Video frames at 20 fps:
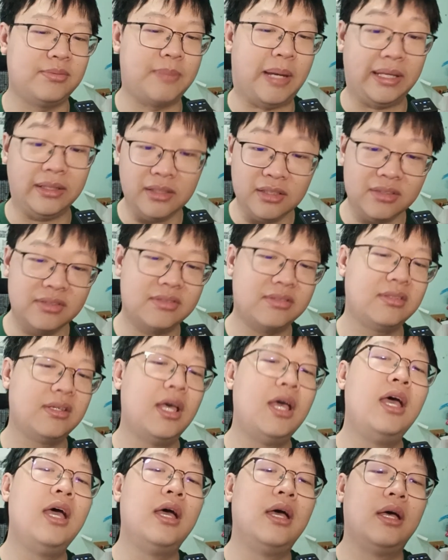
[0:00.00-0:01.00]
Magnus,
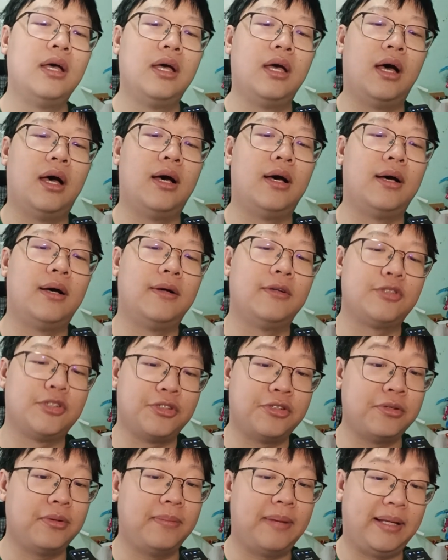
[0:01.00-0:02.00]

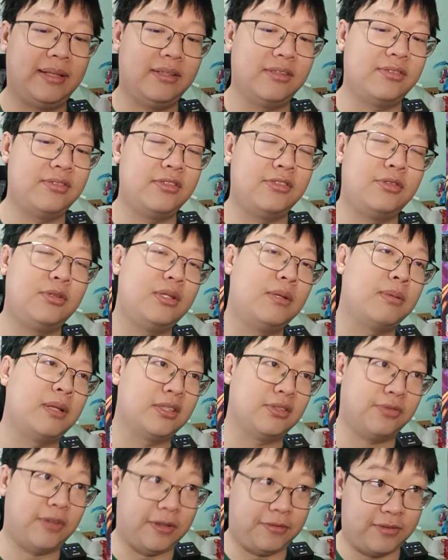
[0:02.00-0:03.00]
Drajeweled Magnus this unit
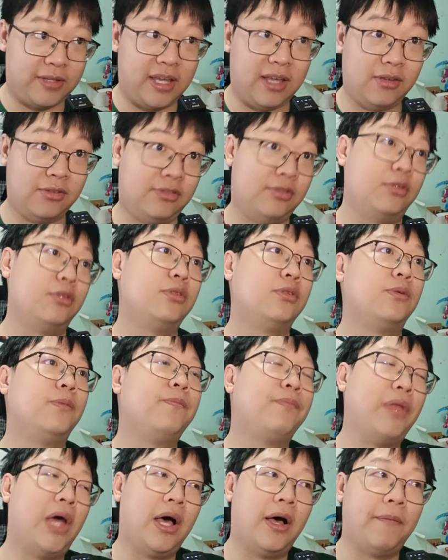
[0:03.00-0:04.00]
plus 5k. So
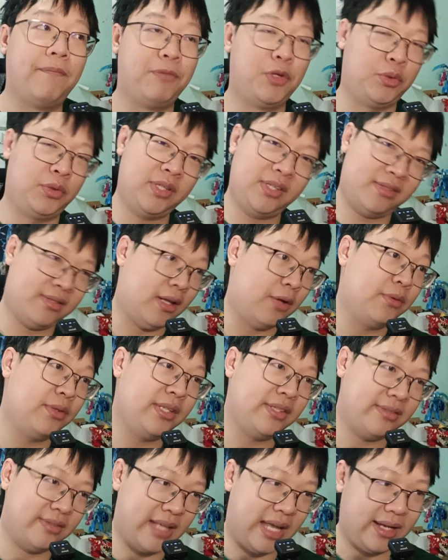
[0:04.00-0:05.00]
notice how
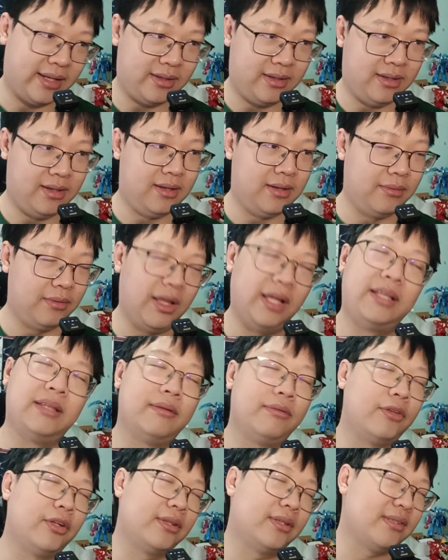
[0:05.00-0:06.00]
this deck,
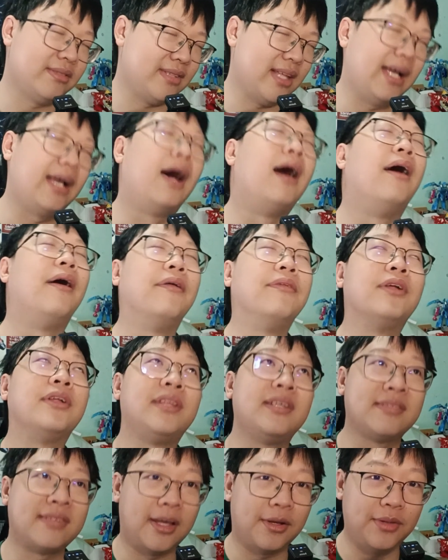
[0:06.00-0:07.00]

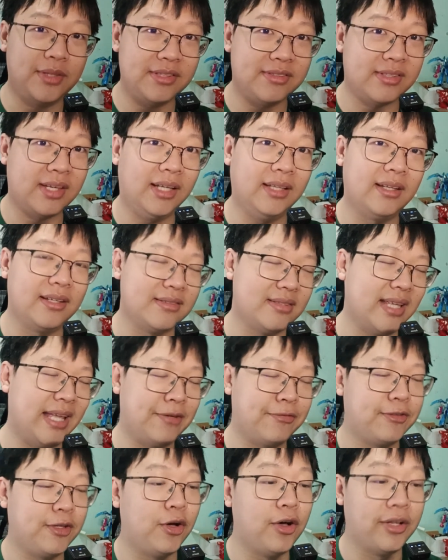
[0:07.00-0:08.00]
notice how this card doesn't
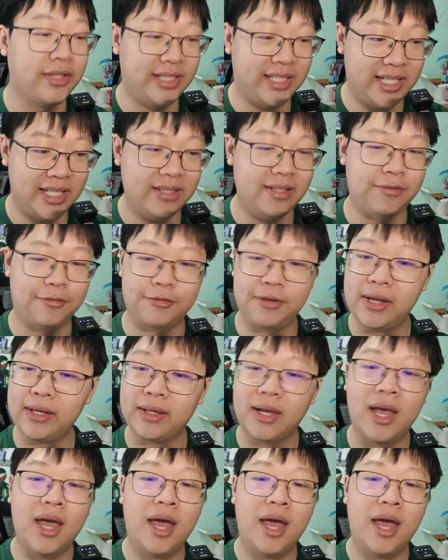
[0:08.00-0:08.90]
have the on-hit effect.